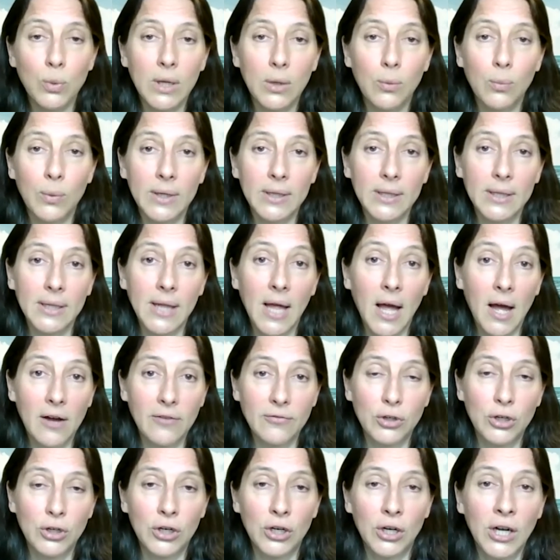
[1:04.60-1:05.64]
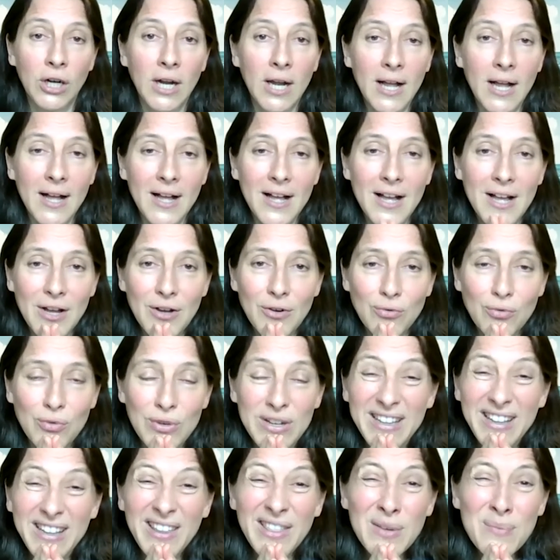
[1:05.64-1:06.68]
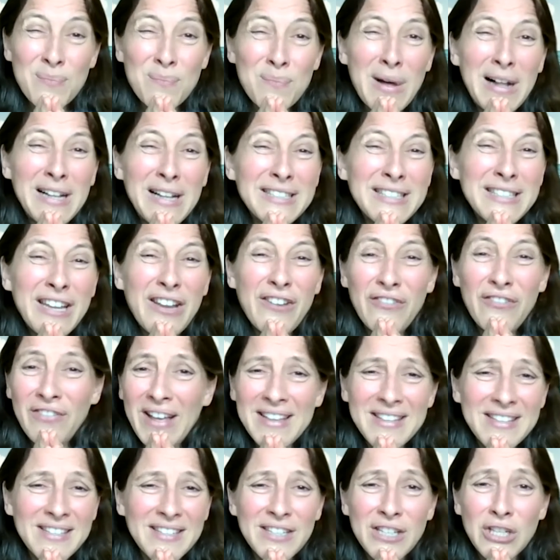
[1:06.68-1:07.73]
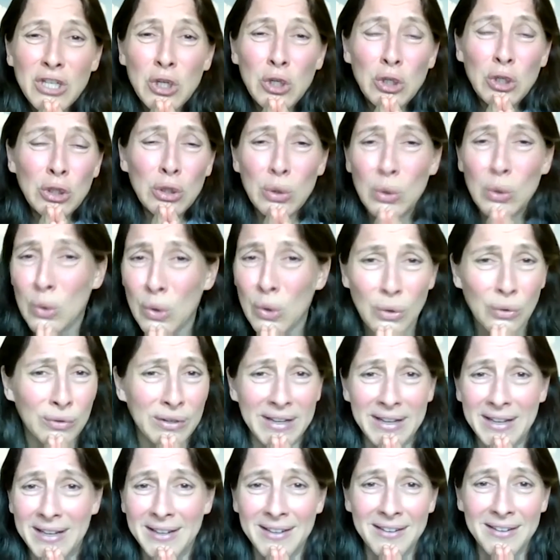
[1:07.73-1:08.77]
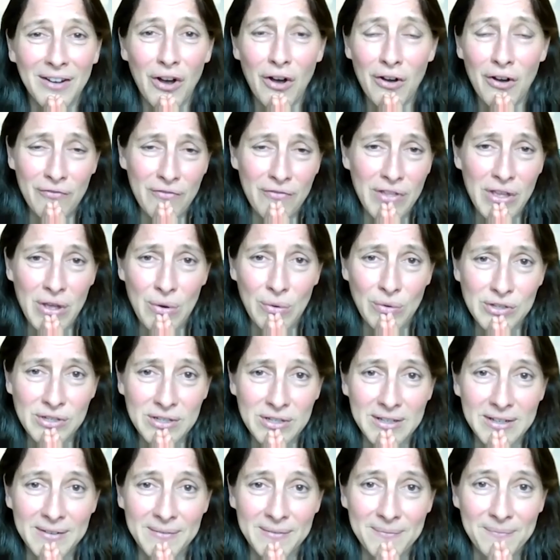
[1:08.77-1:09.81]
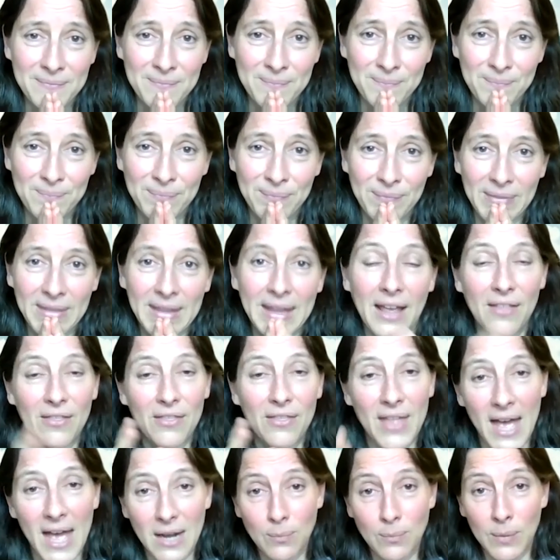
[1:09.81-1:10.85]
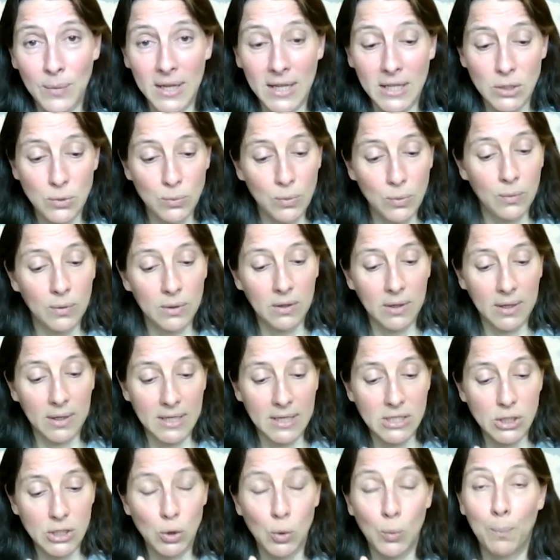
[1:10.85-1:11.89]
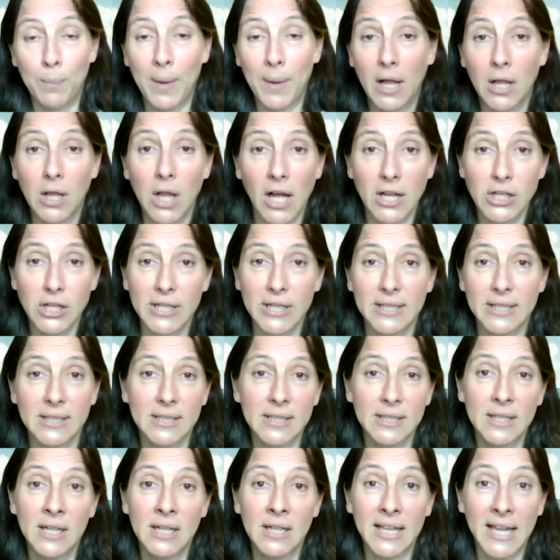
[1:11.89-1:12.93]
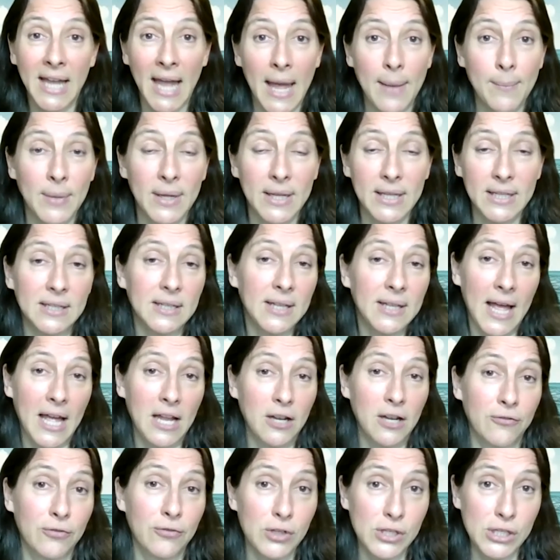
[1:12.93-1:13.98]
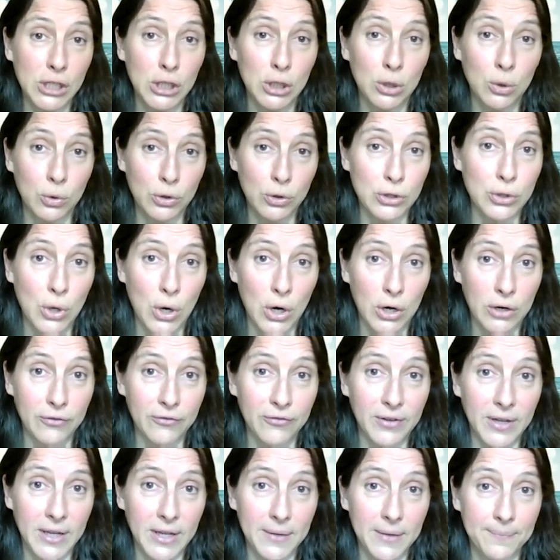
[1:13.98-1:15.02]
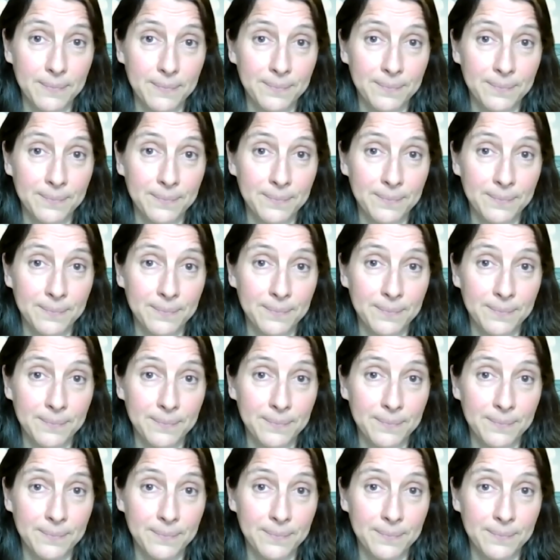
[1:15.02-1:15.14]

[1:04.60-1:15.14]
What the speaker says: we will cover really the multifaceted glory of the ocean. That means we will look into biological, chemical, and physical oceanography.